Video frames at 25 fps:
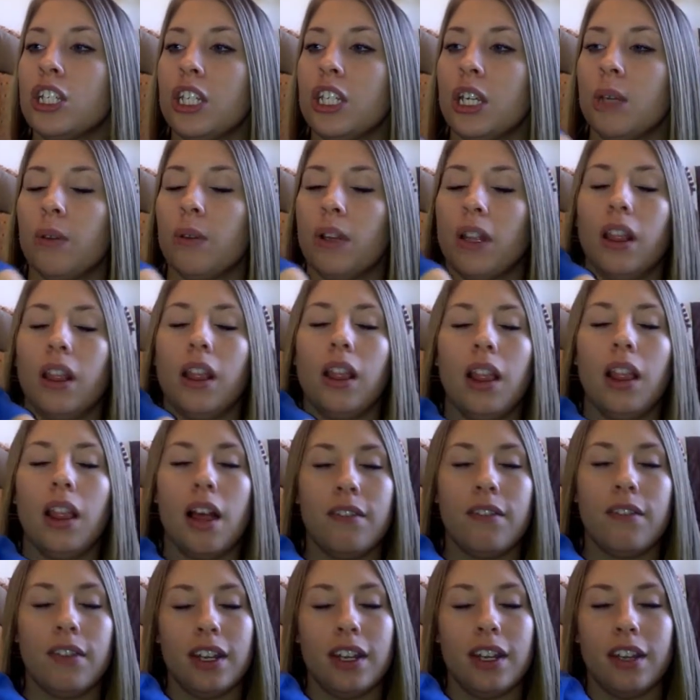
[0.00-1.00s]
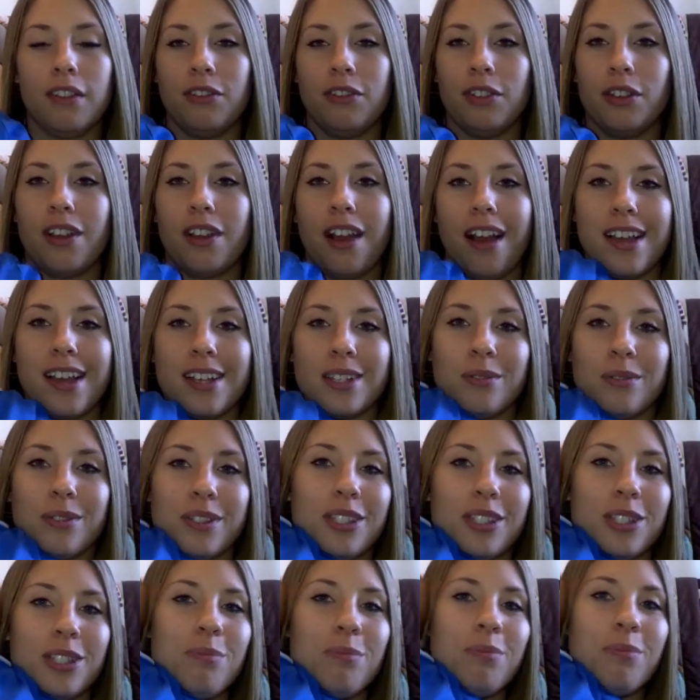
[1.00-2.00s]
she would love it if you guys
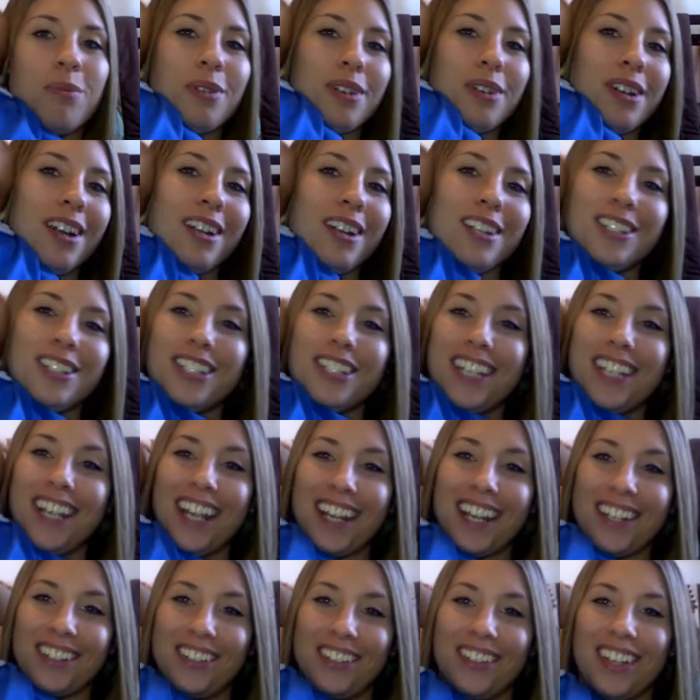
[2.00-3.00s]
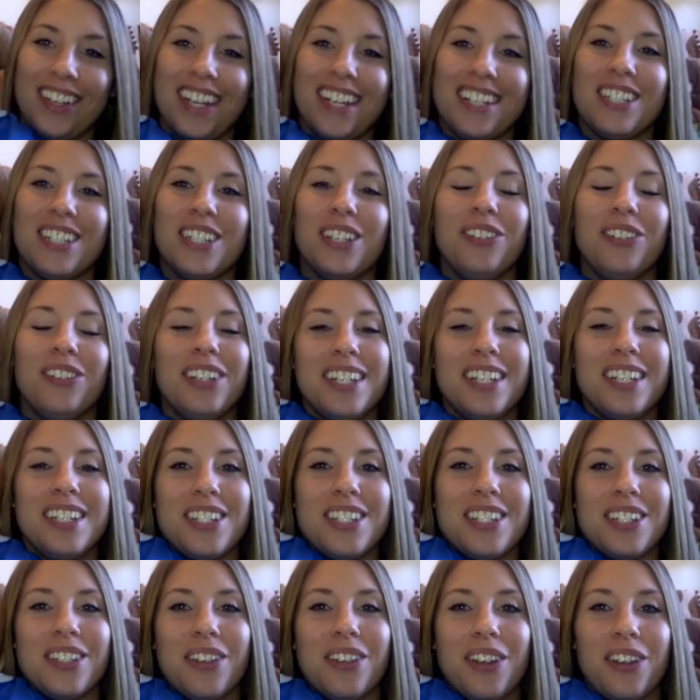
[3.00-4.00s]
would support her channel and tune
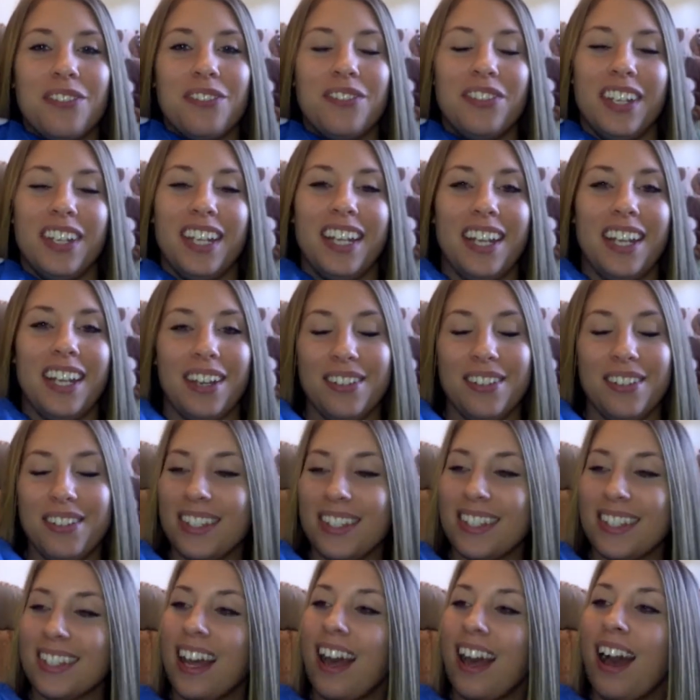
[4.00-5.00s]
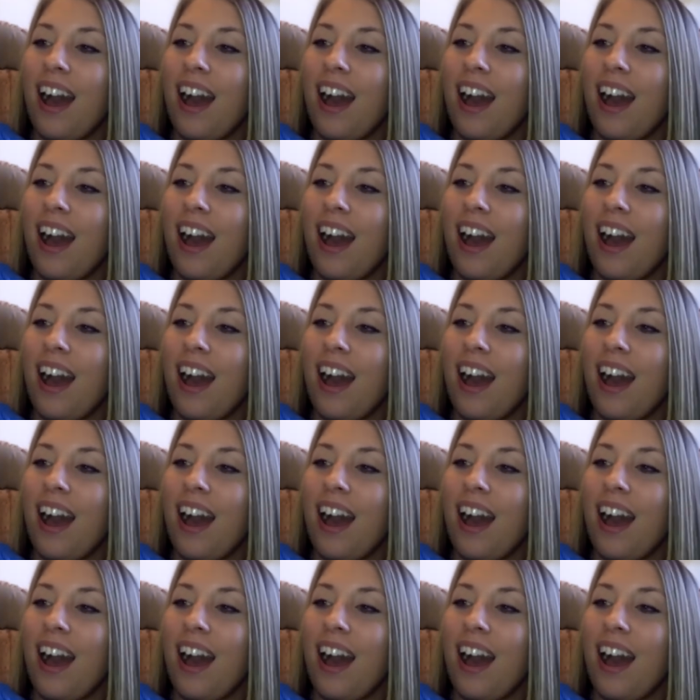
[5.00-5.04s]
into her videos.